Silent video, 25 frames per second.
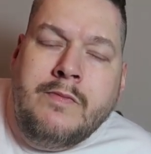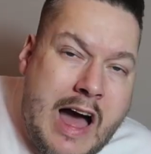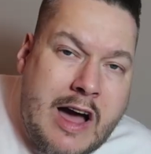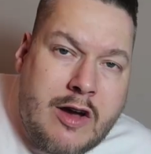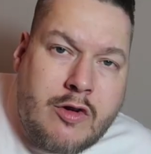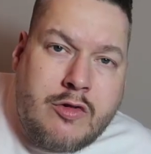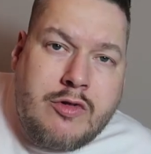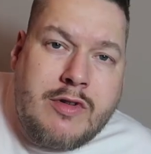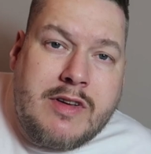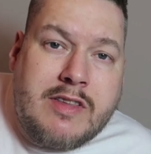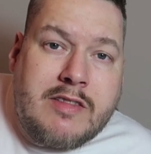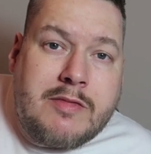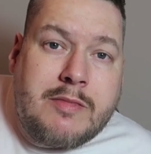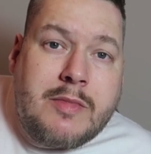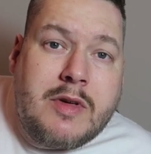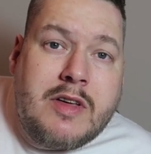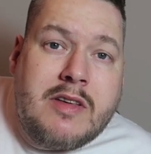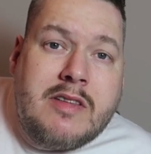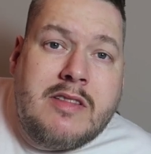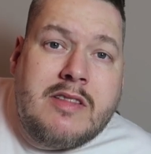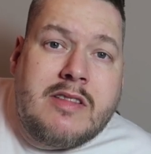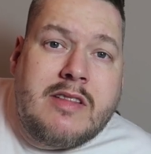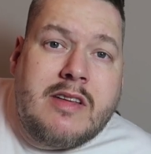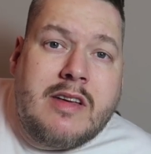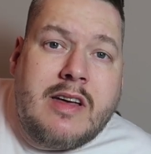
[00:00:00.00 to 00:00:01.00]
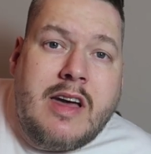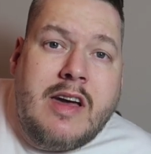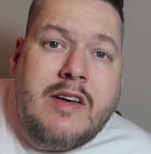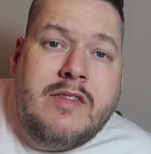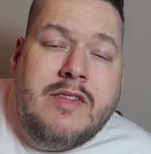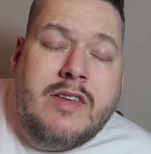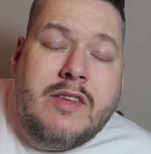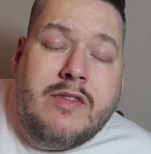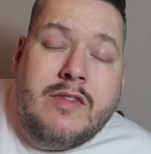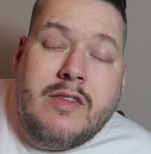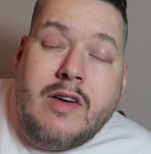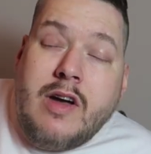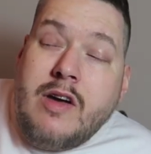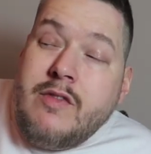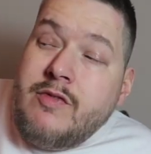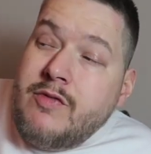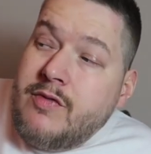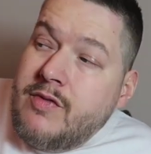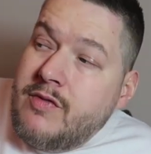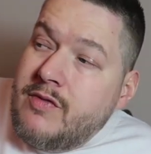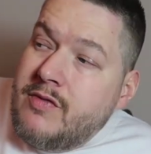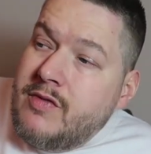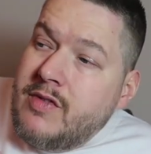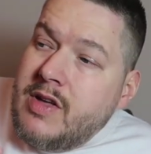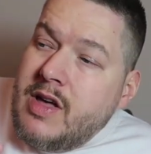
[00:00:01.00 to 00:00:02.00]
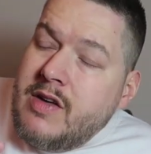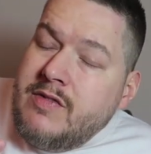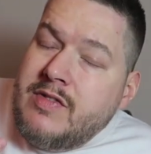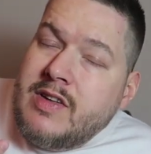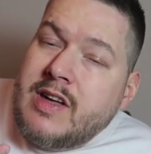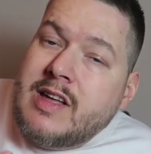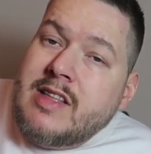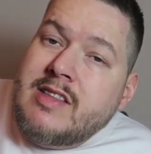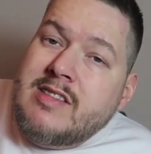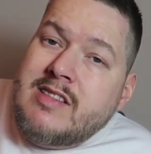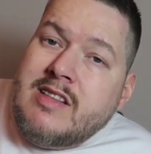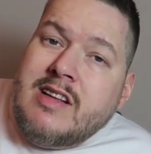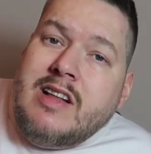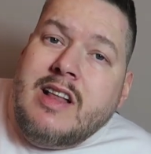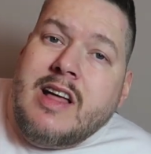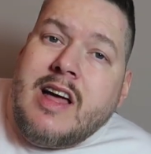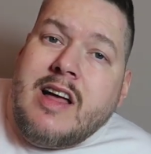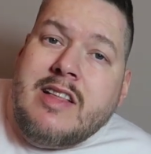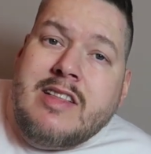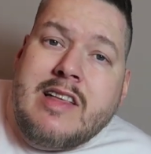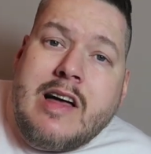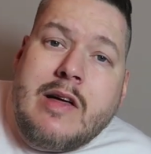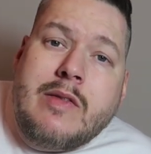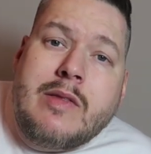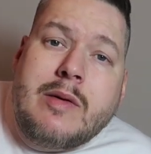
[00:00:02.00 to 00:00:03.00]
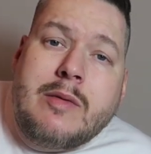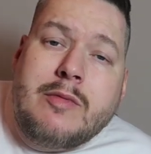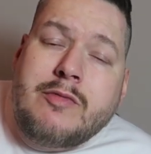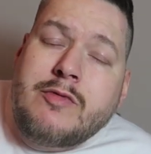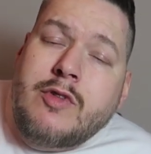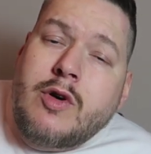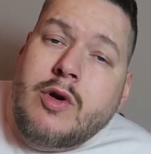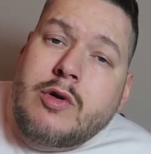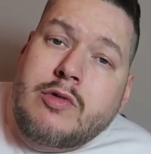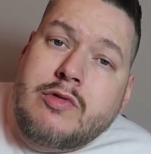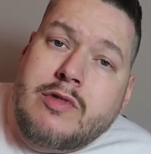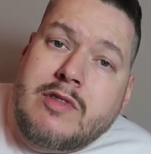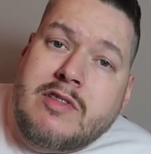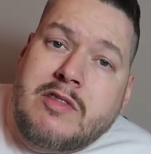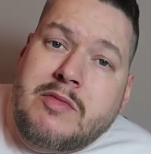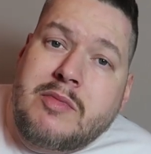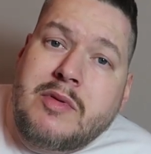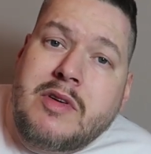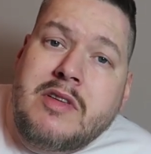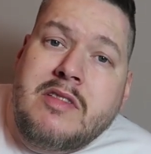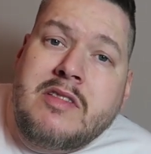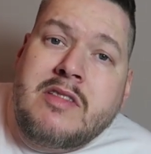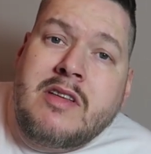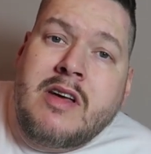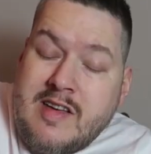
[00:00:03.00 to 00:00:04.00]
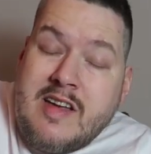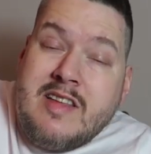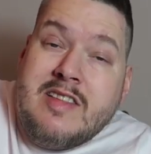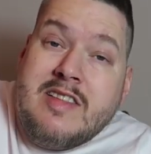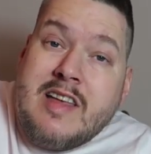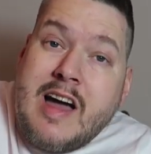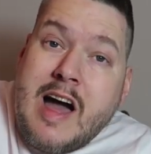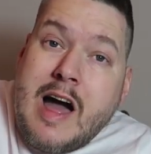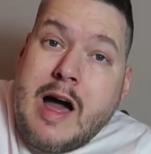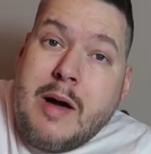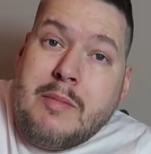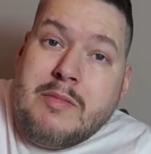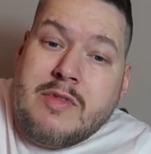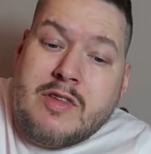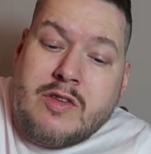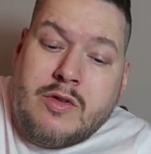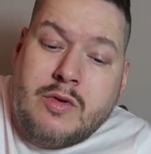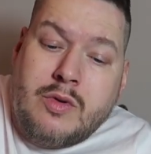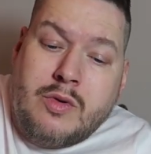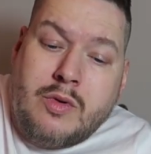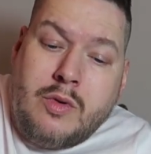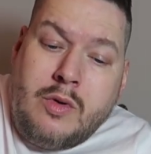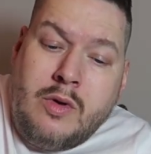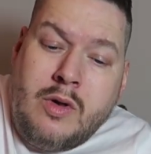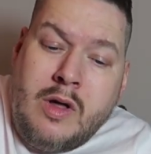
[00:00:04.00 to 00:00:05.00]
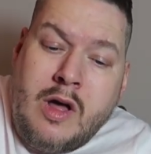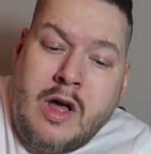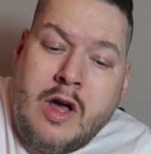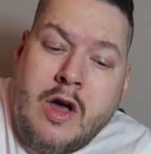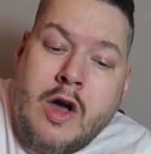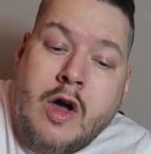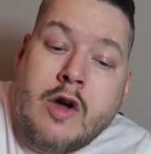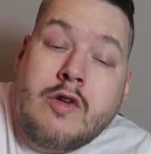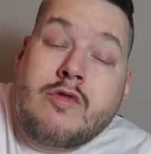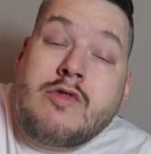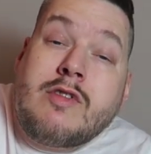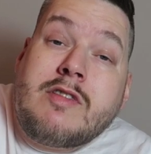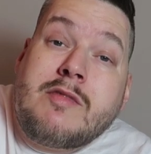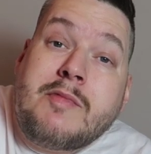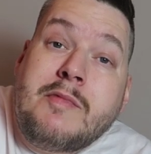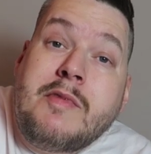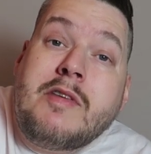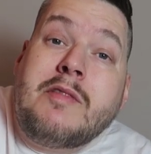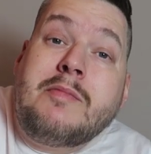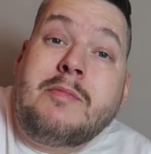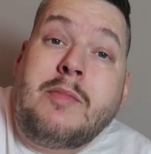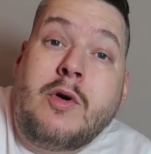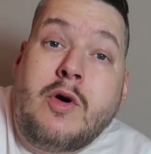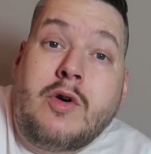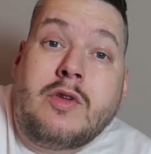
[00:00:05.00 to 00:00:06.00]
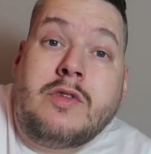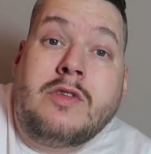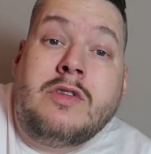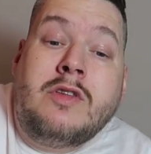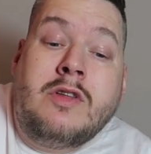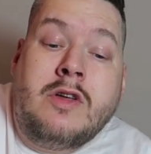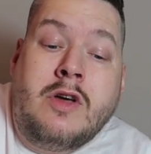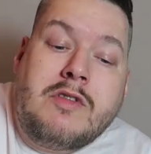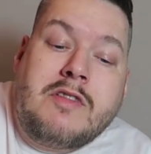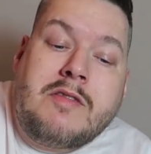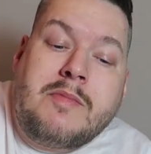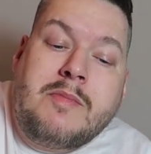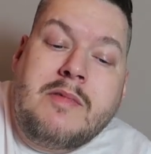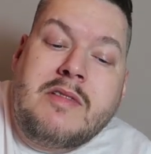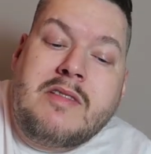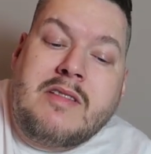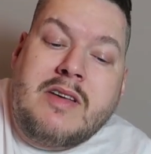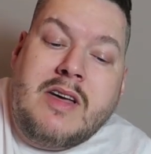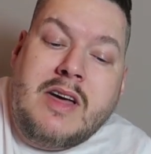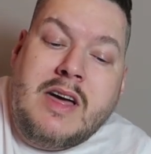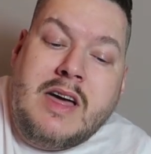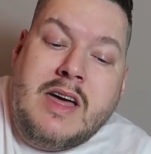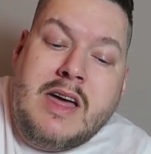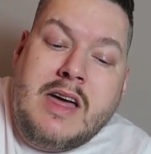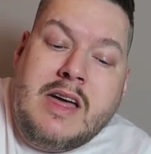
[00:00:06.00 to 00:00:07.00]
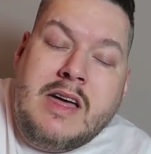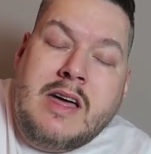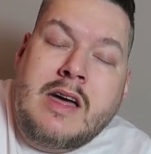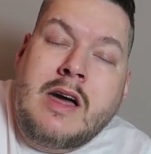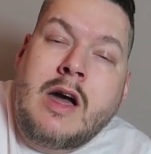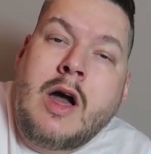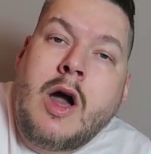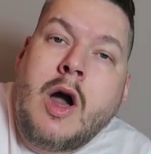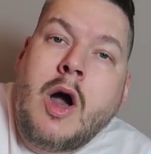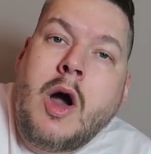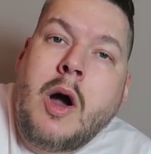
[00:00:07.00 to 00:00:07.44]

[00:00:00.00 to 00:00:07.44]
At Christmas, if you can still get down there before Christmas, tinned ham's cool, Christmas pudding, Christmas cake,